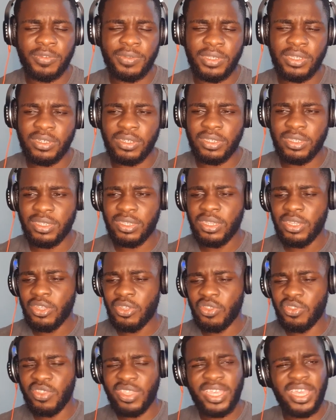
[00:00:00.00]
because
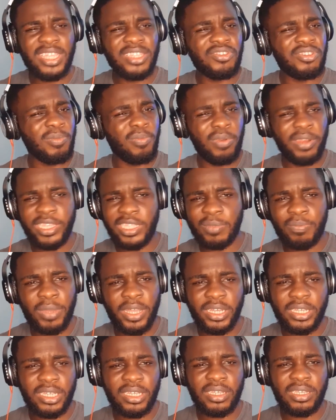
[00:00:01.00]
you can't replay it
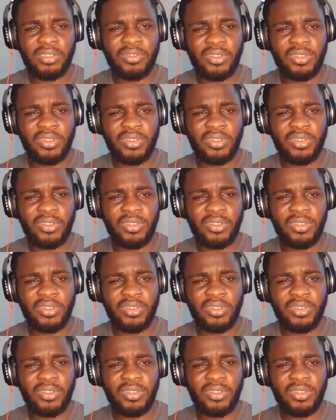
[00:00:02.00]
back.